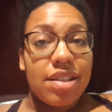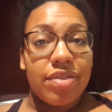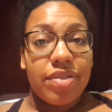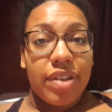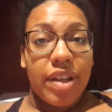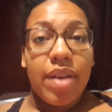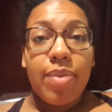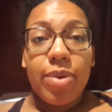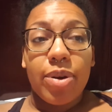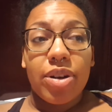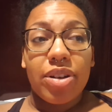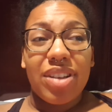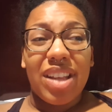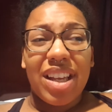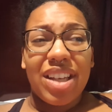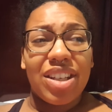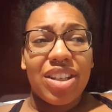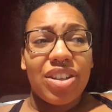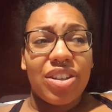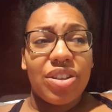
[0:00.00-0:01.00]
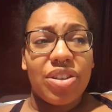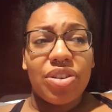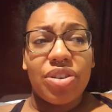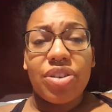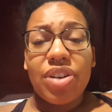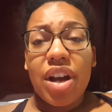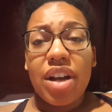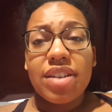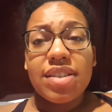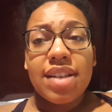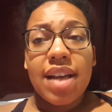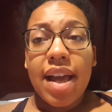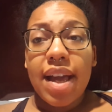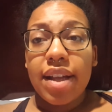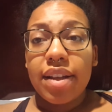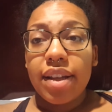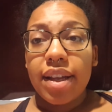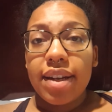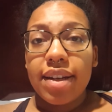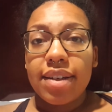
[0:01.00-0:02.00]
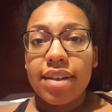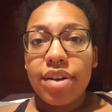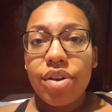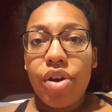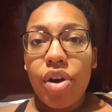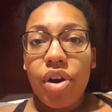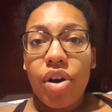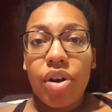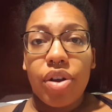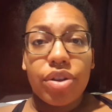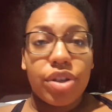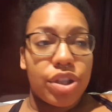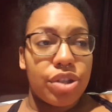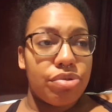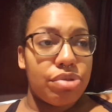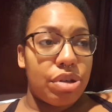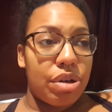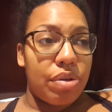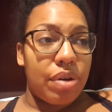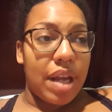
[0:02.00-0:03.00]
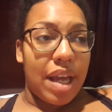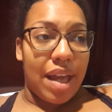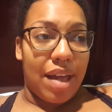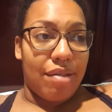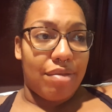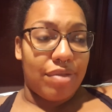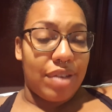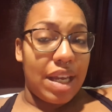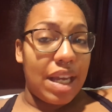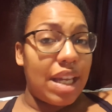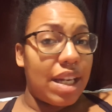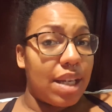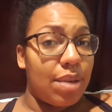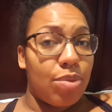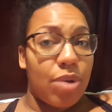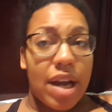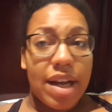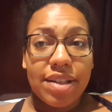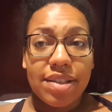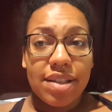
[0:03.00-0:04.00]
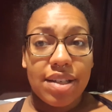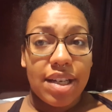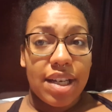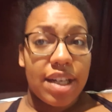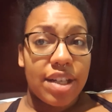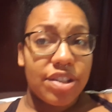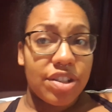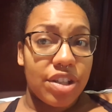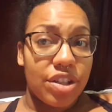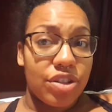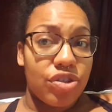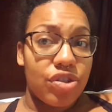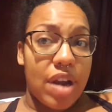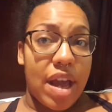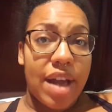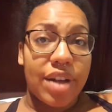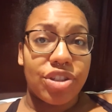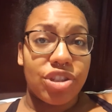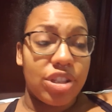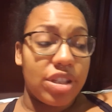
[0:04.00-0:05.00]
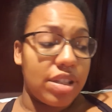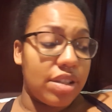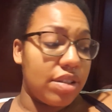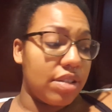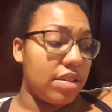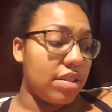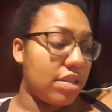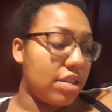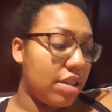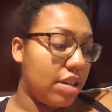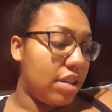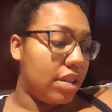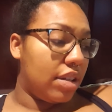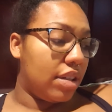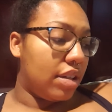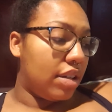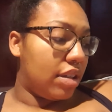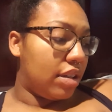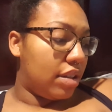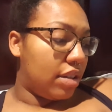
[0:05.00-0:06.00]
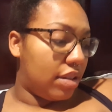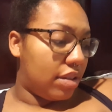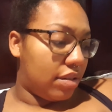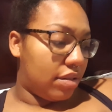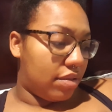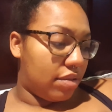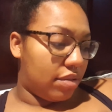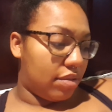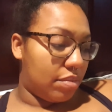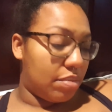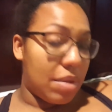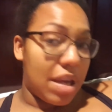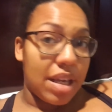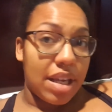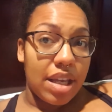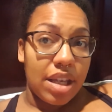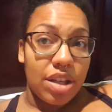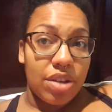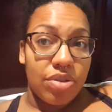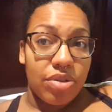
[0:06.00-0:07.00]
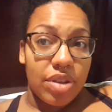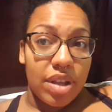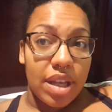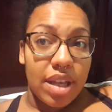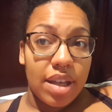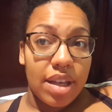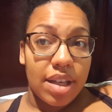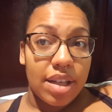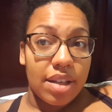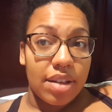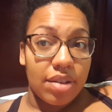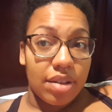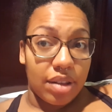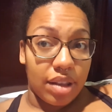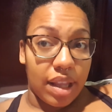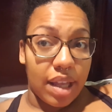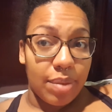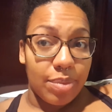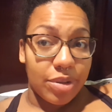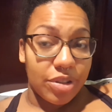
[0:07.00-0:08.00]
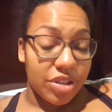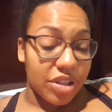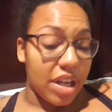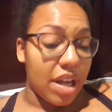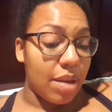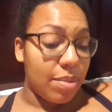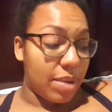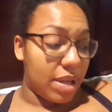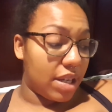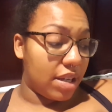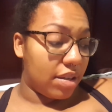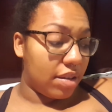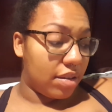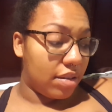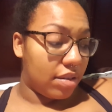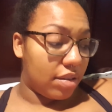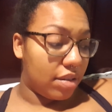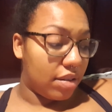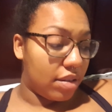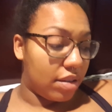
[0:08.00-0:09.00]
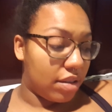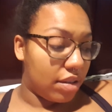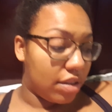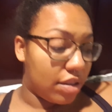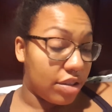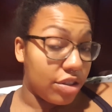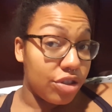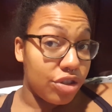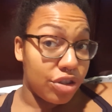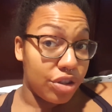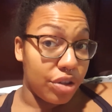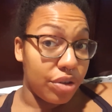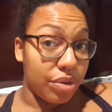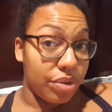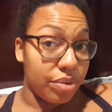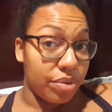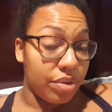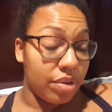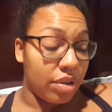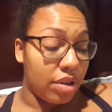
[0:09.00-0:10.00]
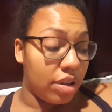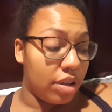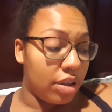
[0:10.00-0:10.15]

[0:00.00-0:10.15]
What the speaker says: of labor, like you're not dilated at all, you don't have any Braxton Hicks contractions making you think labor's coming soon,